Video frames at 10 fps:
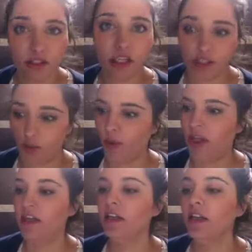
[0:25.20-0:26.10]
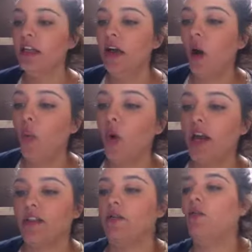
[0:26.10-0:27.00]
Let's do it.
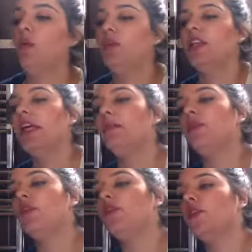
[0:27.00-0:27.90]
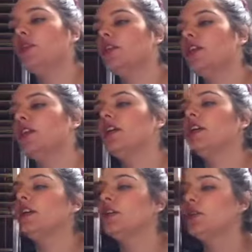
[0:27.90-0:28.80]
1. What was the name of your future
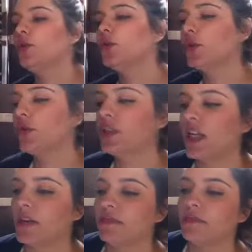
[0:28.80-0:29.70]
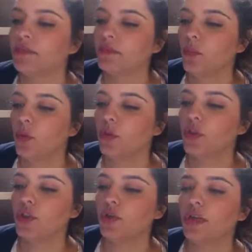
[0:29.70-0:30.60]
daughter or son? What
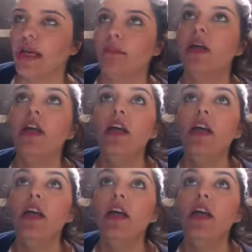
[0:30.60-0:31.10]
would you name?